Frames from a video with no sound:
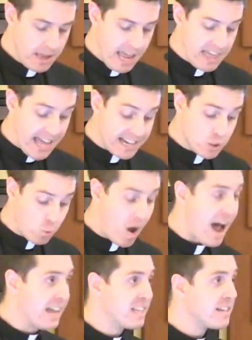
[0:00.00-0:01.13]
And that is
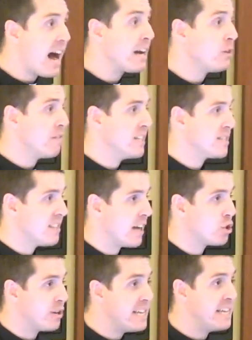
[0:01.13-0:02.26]
why the title of this
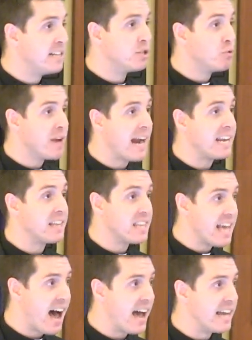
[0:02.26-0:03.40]
lecture is Uniting
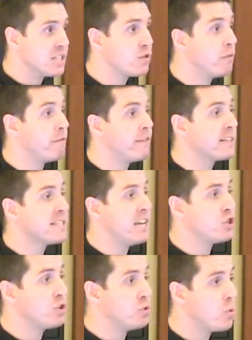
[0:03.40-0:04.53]
the Eyes, from
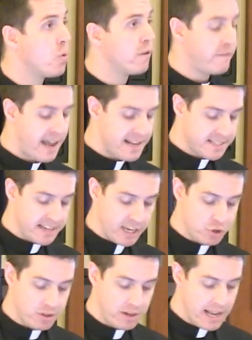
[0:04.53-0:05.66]
Fixation toward
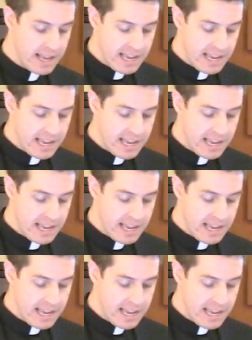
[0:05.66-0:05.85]
Fascination,